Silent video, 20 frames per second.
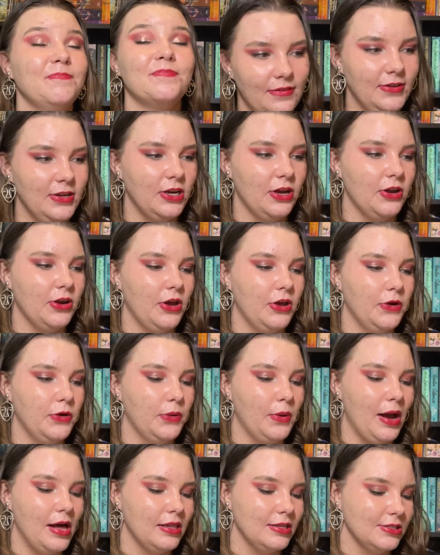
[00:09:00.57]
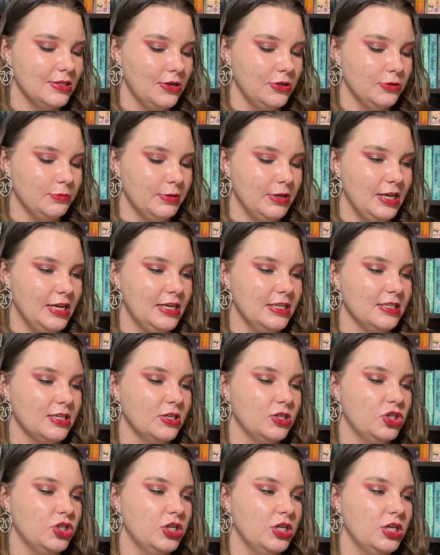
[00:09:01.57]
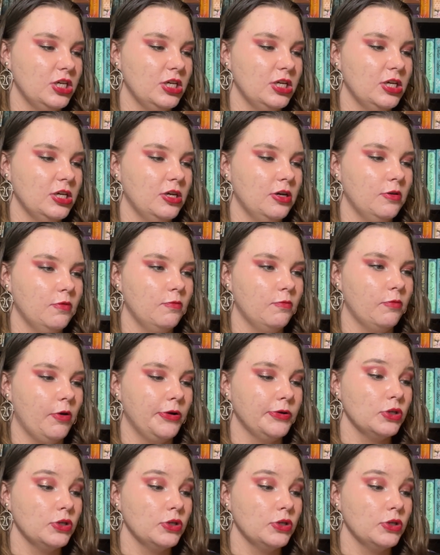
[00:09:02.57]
If you don't know who Alice Oseman is, she wrote